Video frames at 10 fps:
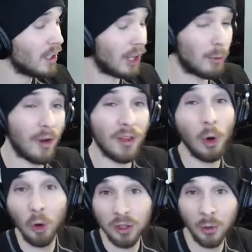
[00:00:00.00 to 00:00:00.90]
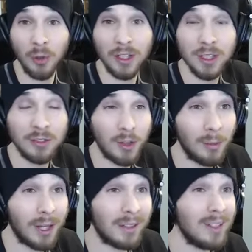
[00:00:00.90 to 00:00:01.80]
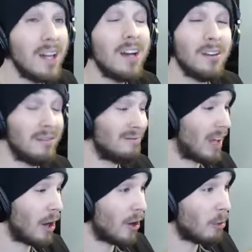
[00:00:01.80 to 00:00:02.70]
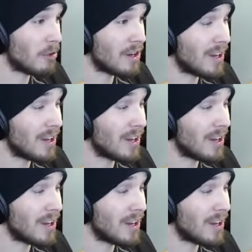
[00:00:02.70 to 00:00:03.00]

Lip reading: Like one of the older ones from, like, I don't know, the